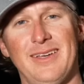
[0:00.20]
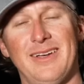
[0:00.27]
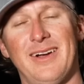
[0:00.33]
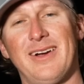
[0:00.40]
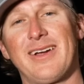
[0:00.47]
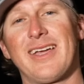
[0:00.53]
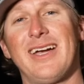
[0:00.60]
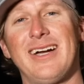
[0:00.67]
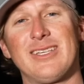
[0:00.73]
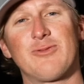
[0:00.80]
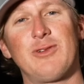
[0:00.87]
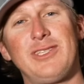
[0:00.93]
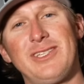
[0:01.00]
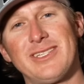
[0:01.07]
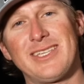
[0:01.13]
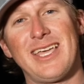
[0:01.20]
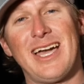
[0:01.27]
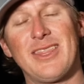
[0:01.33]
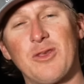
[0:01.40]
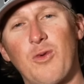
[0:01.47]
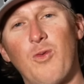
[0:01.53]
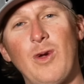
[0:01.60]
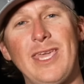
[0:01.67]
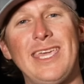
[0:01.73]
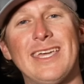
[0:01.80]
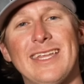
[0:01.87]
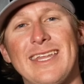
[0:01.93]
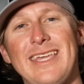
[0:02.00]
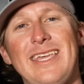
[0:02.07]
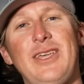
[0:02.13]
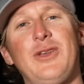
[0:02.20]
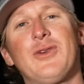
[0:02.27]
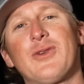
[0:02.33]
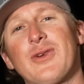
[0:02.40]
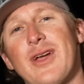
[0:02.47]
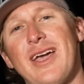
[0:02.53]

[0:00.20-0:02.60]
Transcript: All right, guys, we just got the win here